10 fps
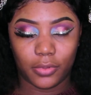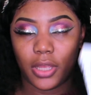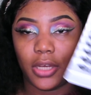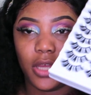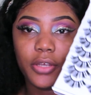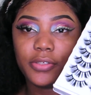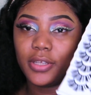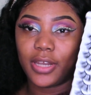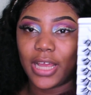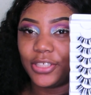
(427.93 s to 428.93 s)
And here's
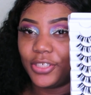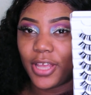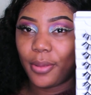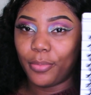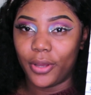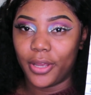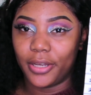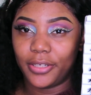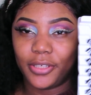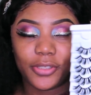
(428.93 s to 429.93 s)
the lashes I
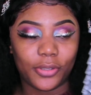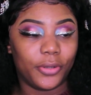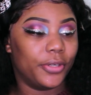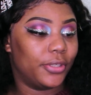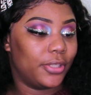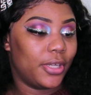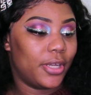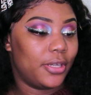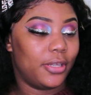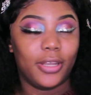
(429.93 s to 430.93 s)
bought. These are
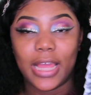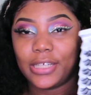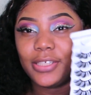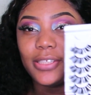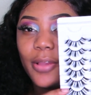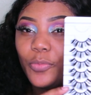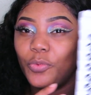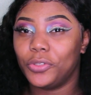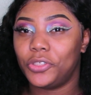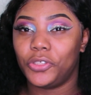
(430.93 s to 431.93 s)
the lashes I'm
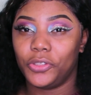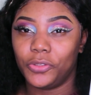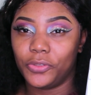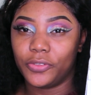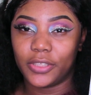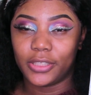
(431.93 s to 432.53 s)
going to use for